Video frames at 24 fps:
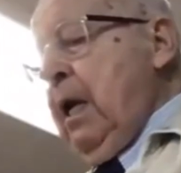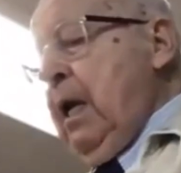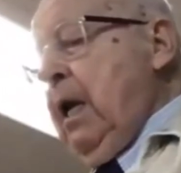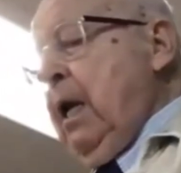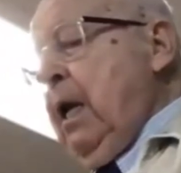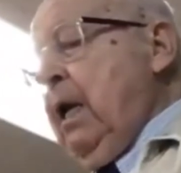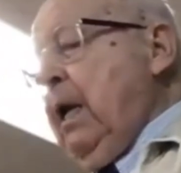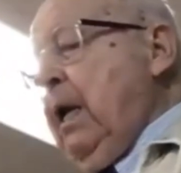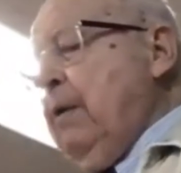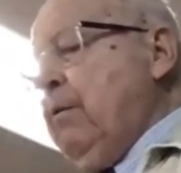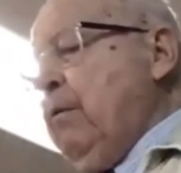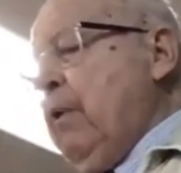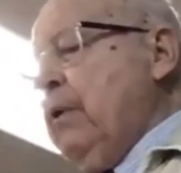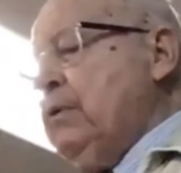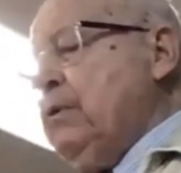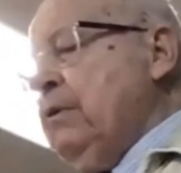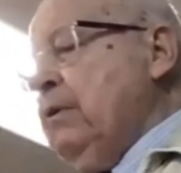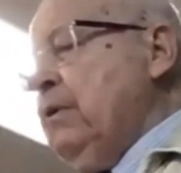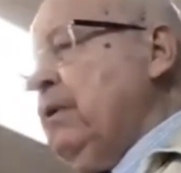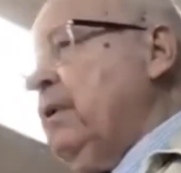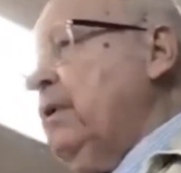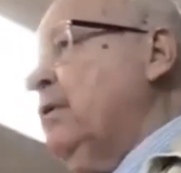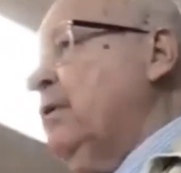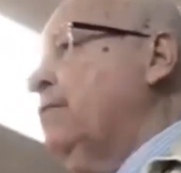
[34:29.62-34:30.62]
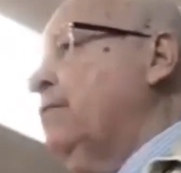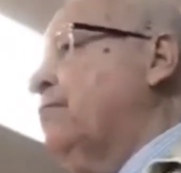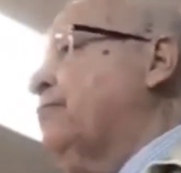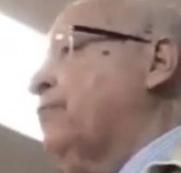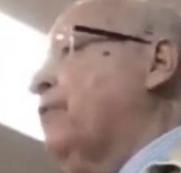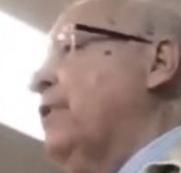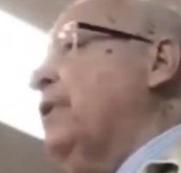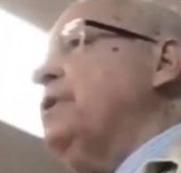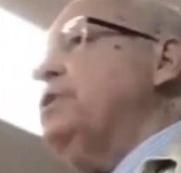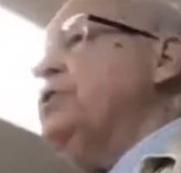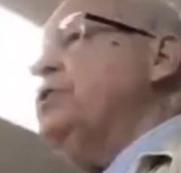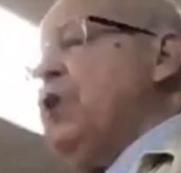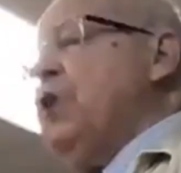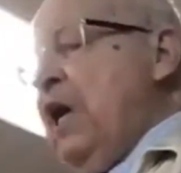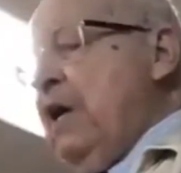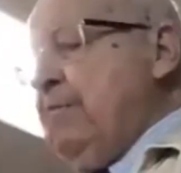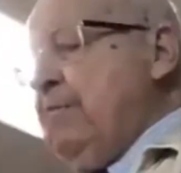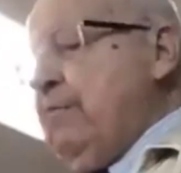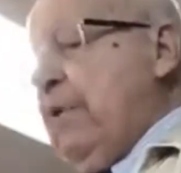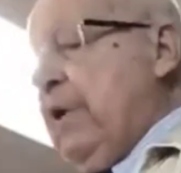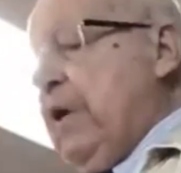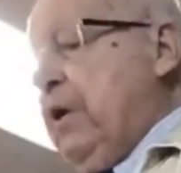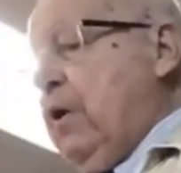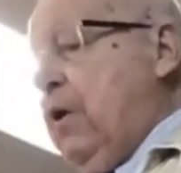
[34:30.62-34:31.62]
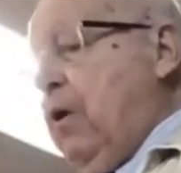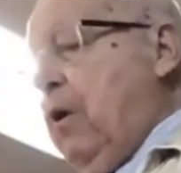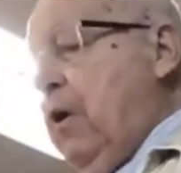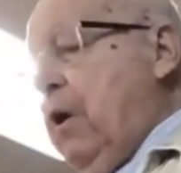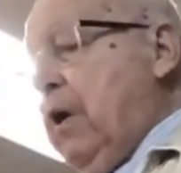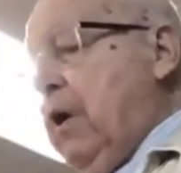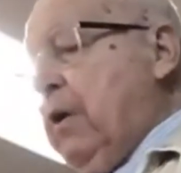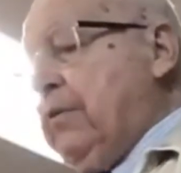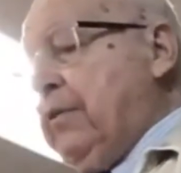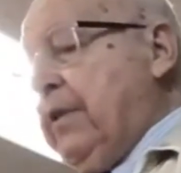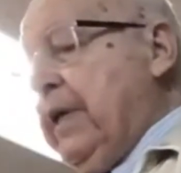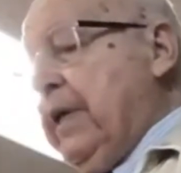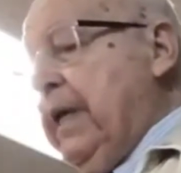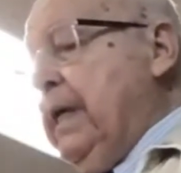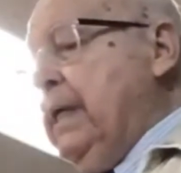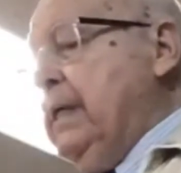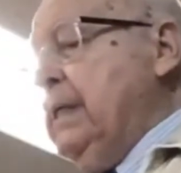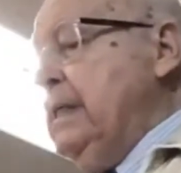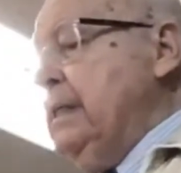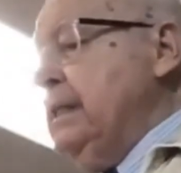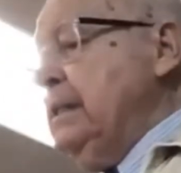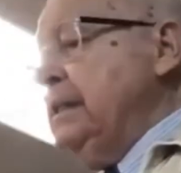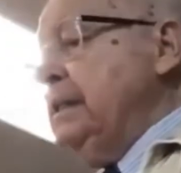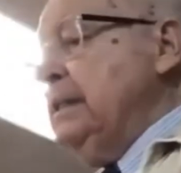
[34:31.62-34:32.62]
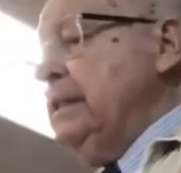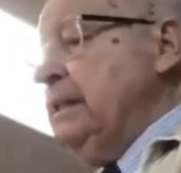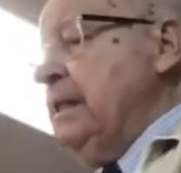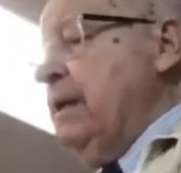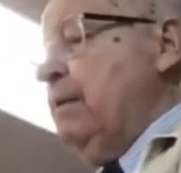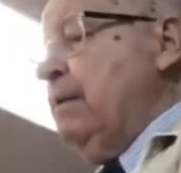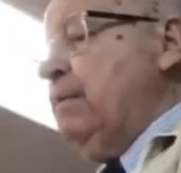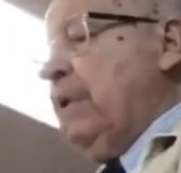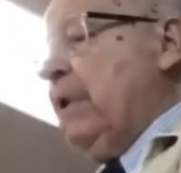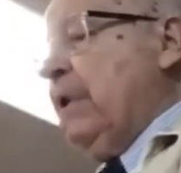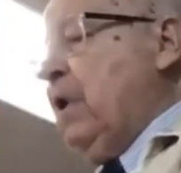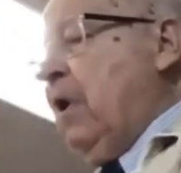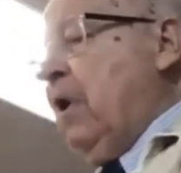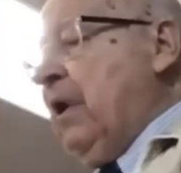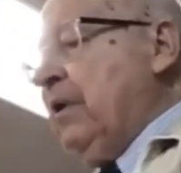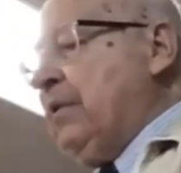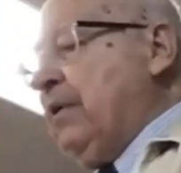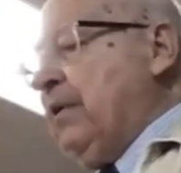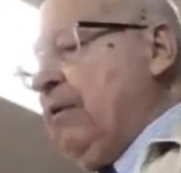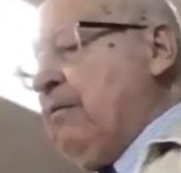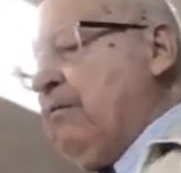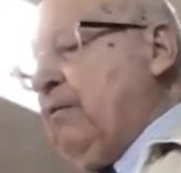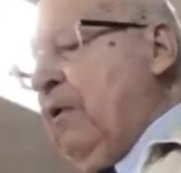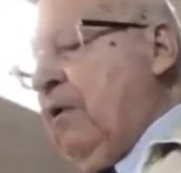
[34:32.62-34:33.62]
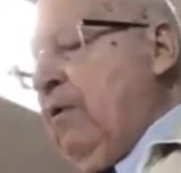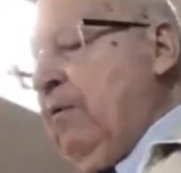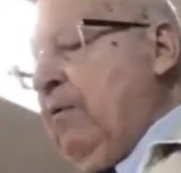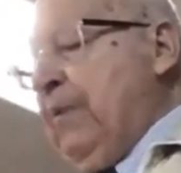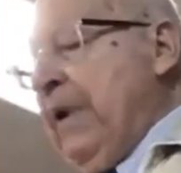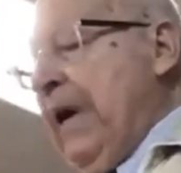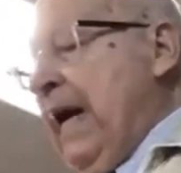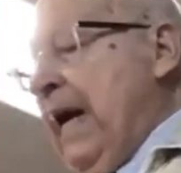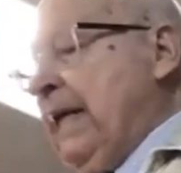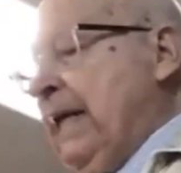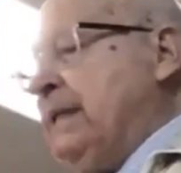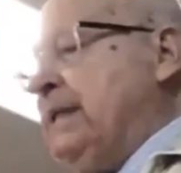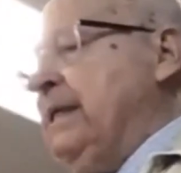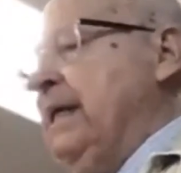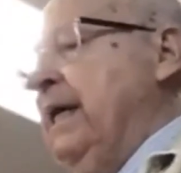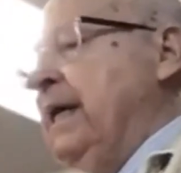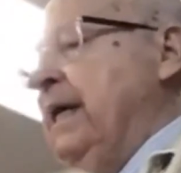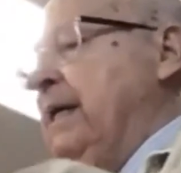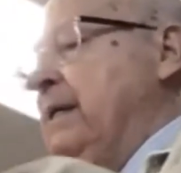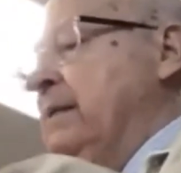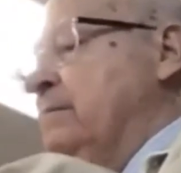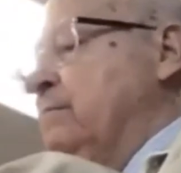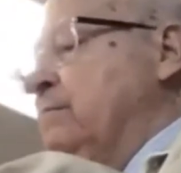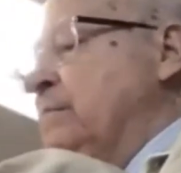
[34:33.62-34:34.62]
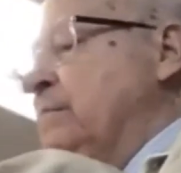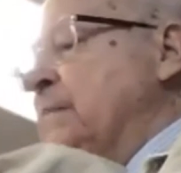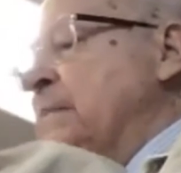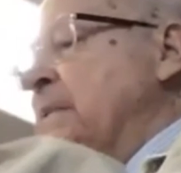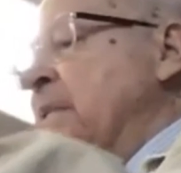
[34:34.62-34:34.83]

he wrote to the friend John McCarthy, and McCarthy wrote back to him.